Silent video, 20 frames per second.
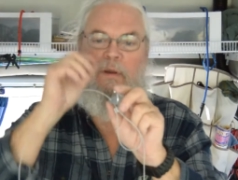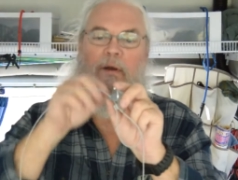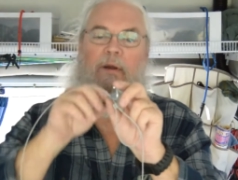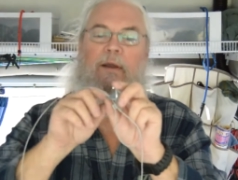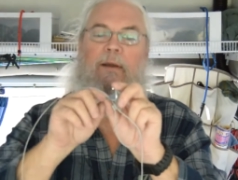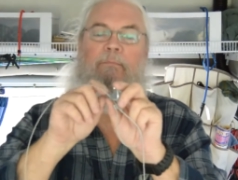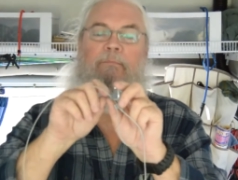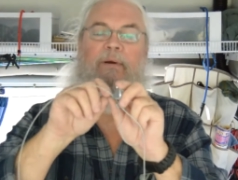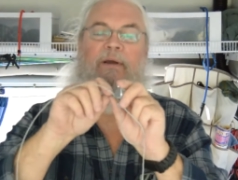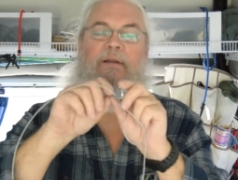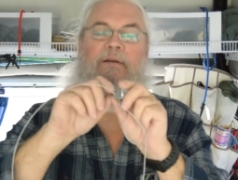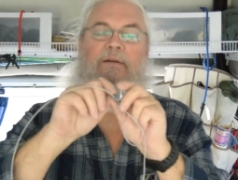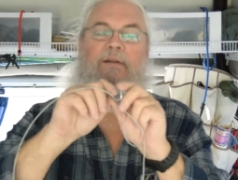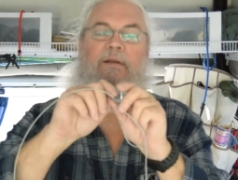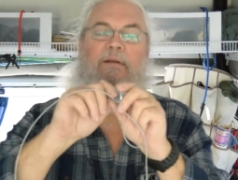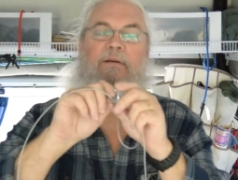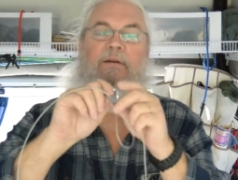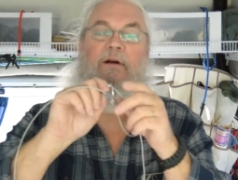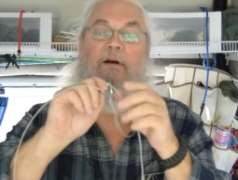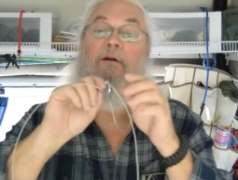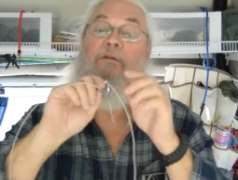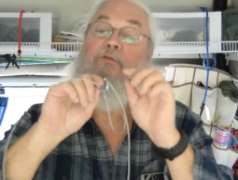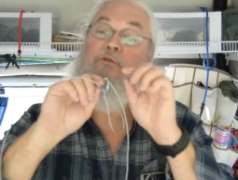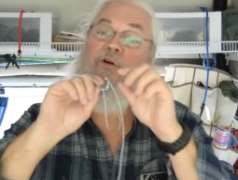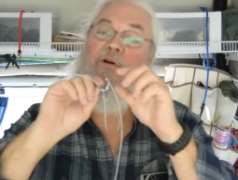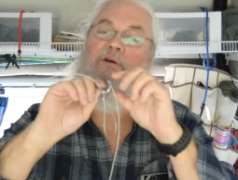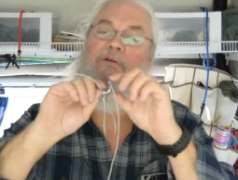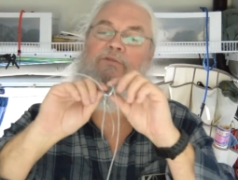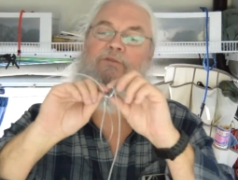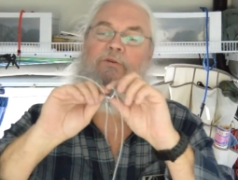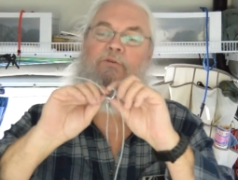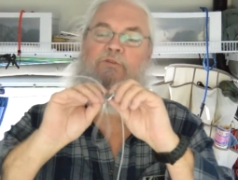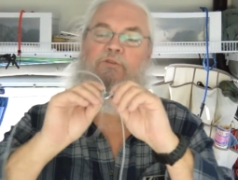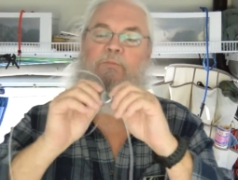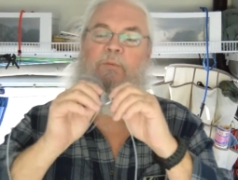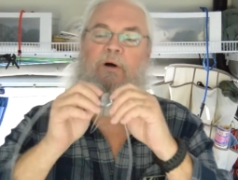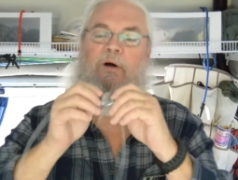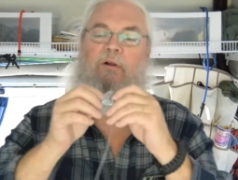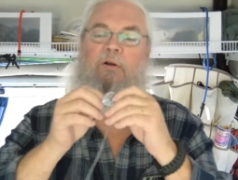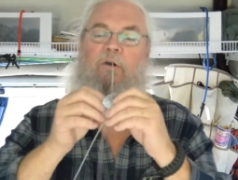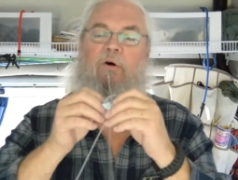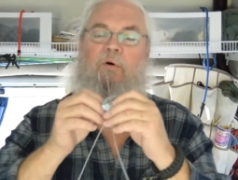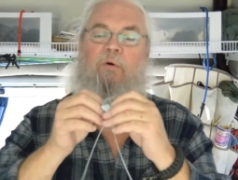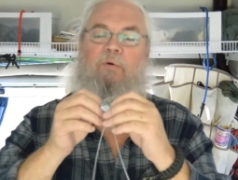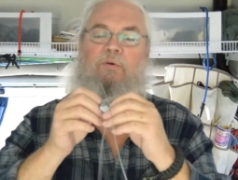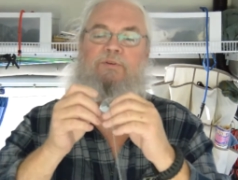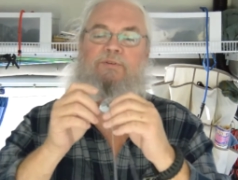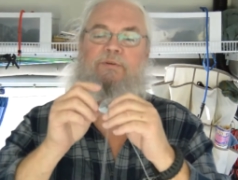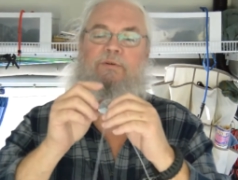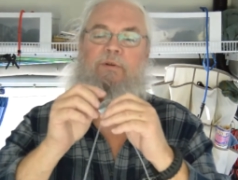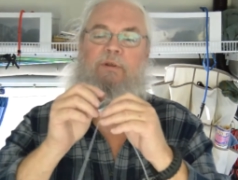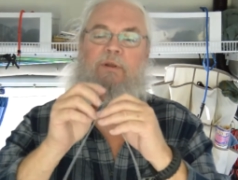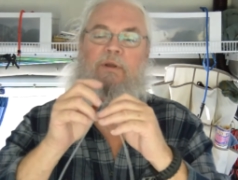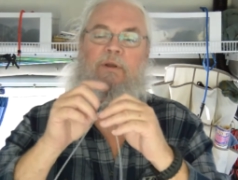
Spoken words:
and bend it, or drill 2 small holes